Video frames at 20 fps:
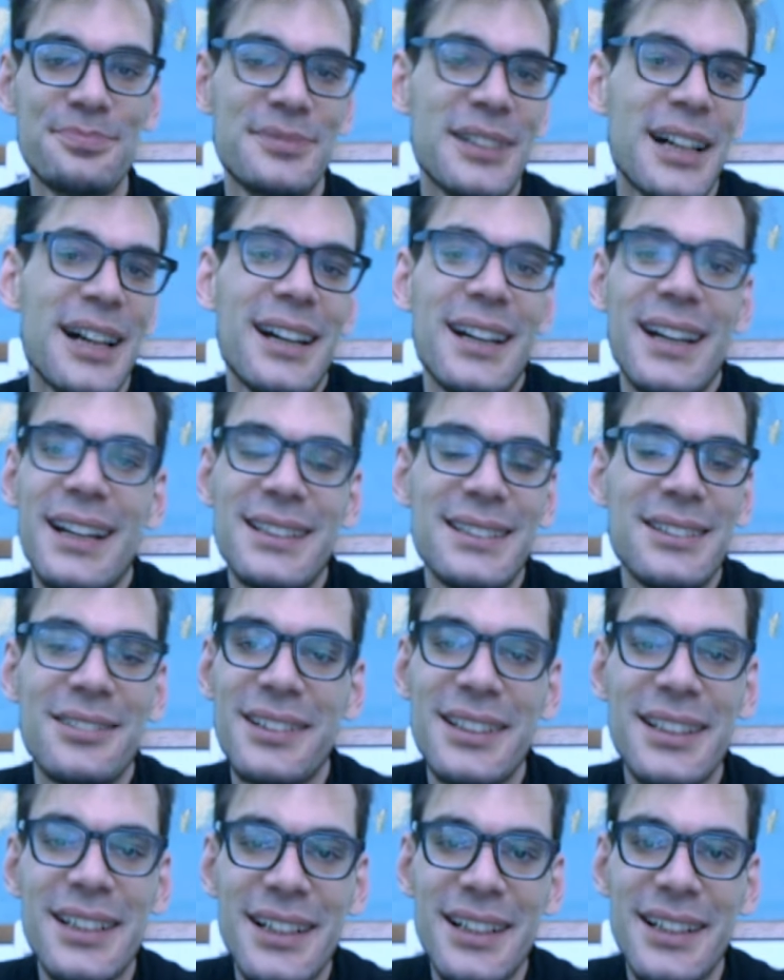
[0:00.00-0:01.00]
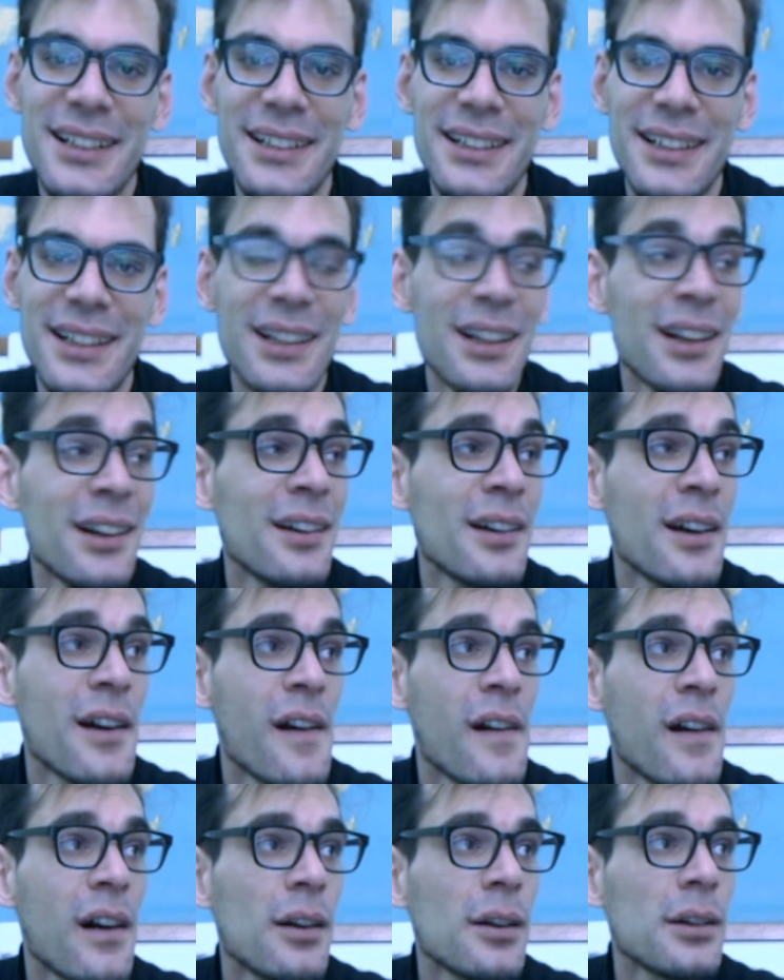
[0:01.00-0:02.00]
I don't care. Yeah.
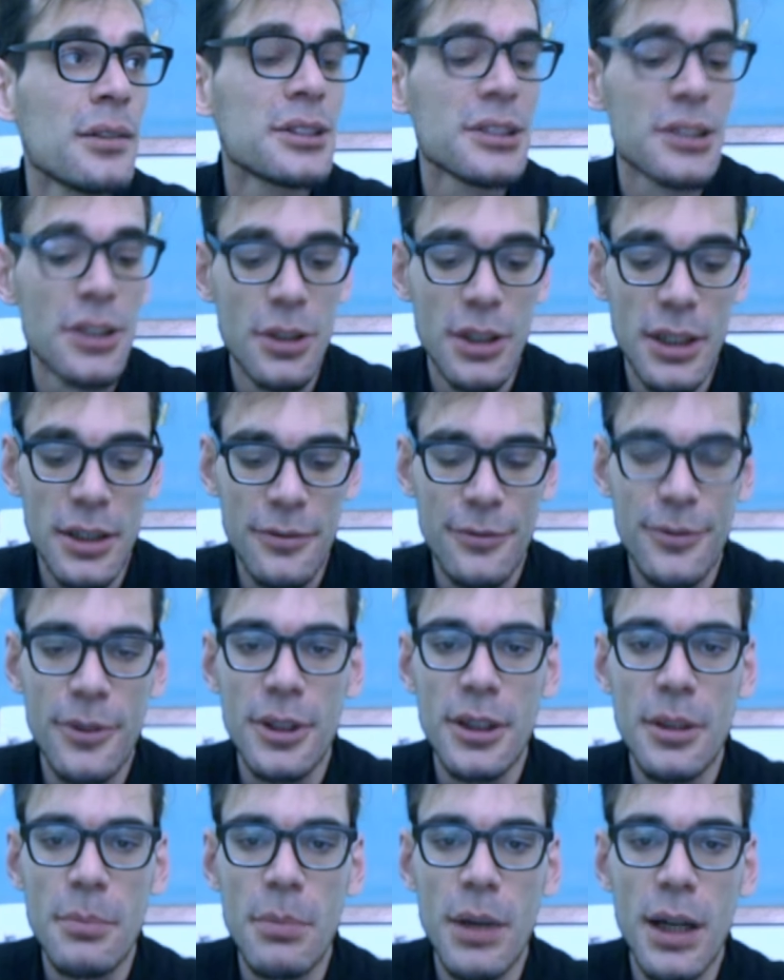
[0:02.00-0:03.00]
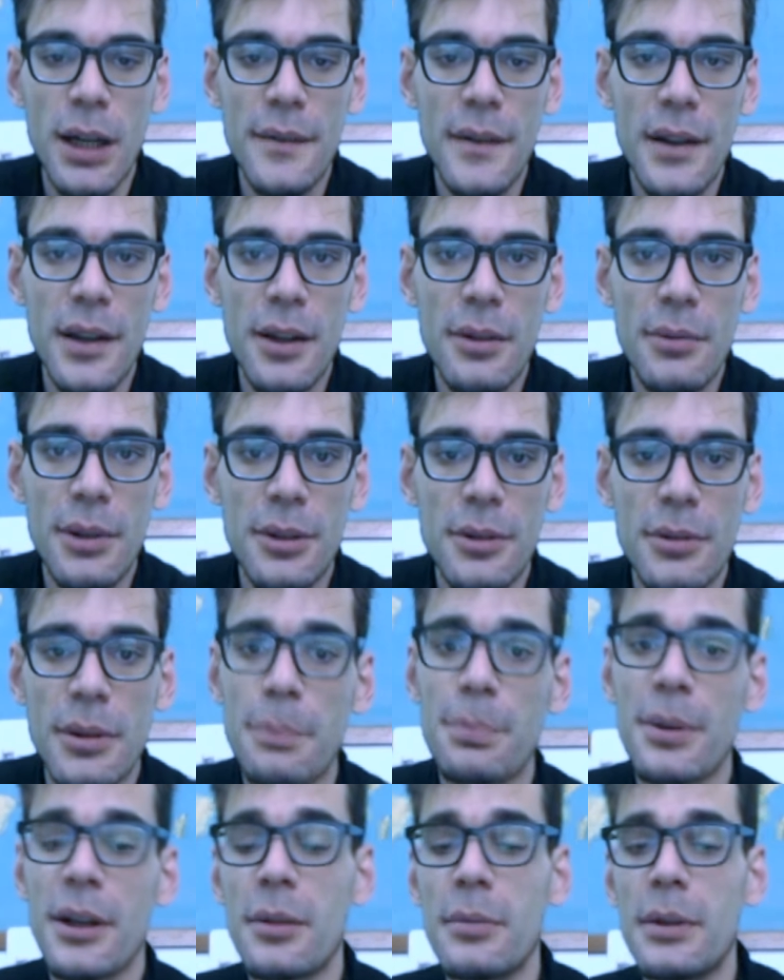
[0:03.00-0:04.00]
So, and for the money, when you
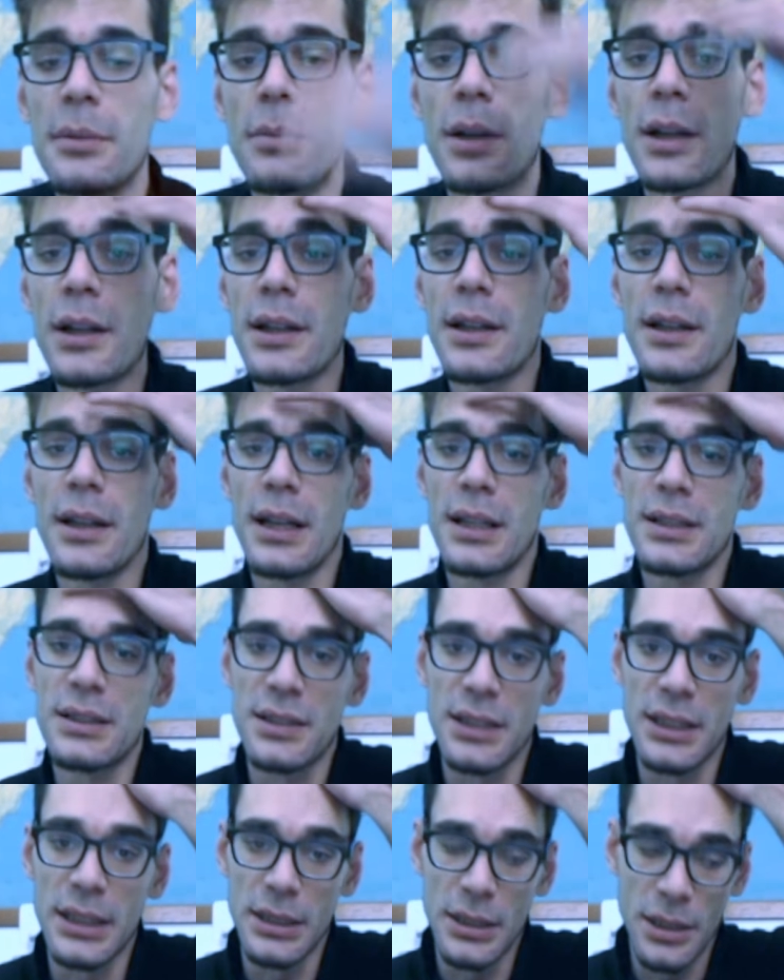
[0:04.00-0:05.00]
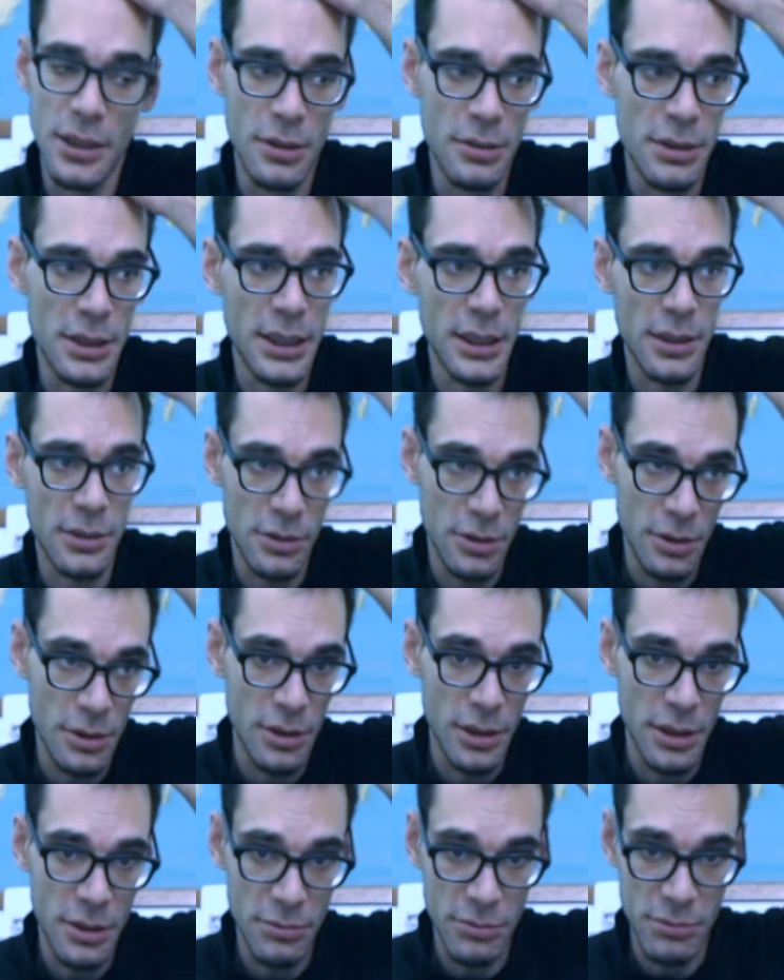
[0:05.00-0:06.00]
want payment money, I think we can
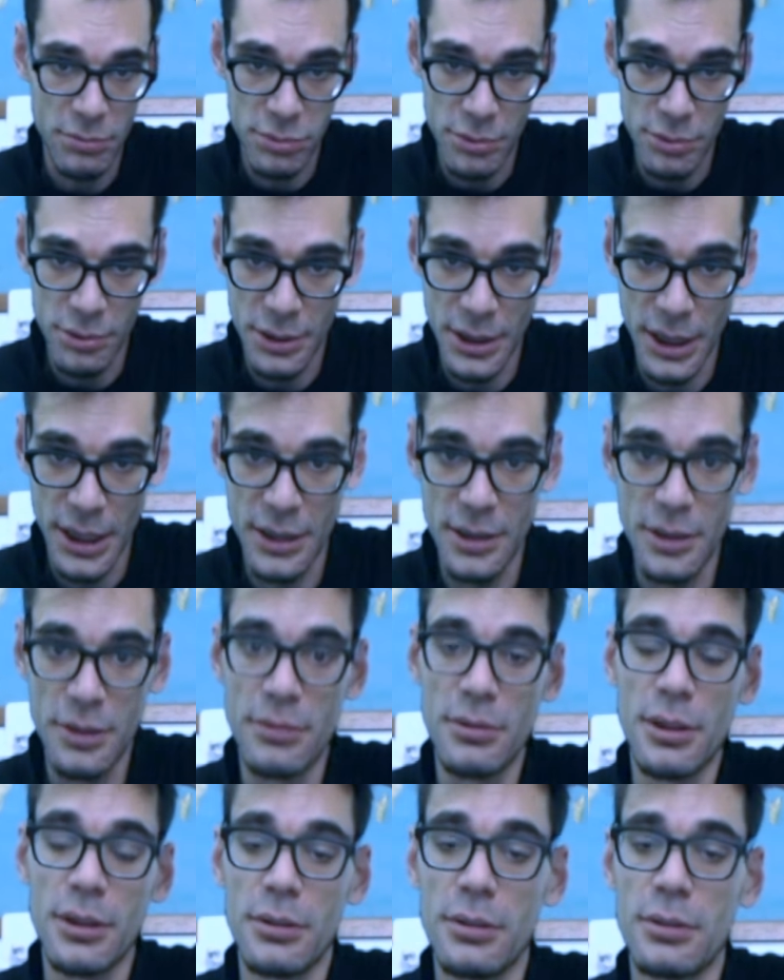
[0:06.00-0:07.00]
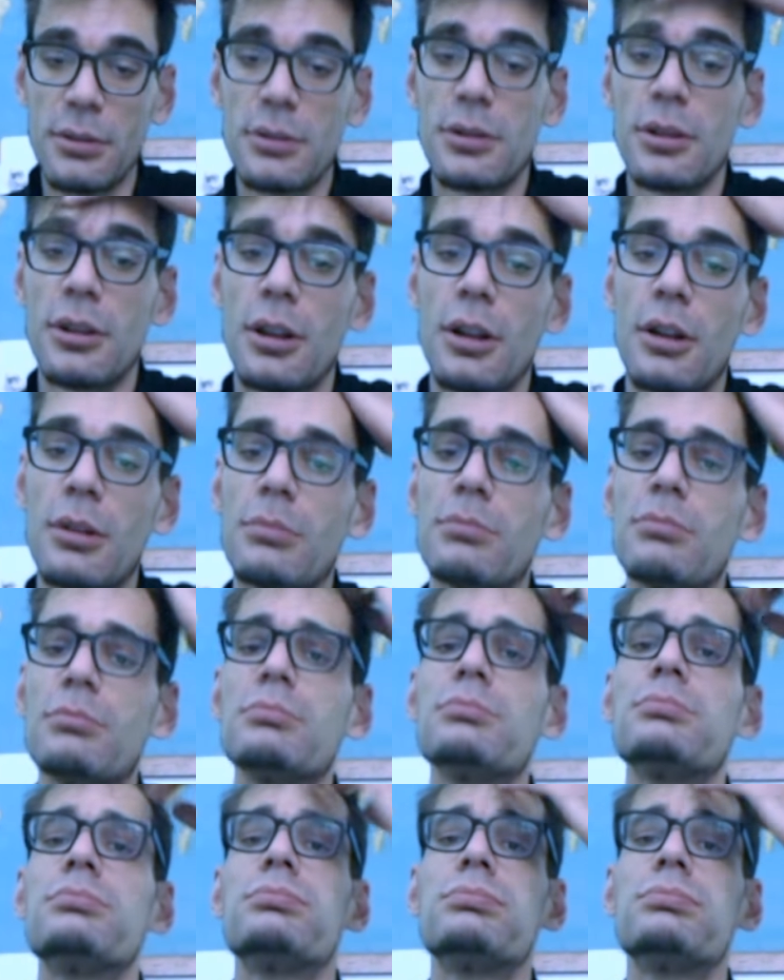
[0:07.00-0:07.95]
talk together when you come.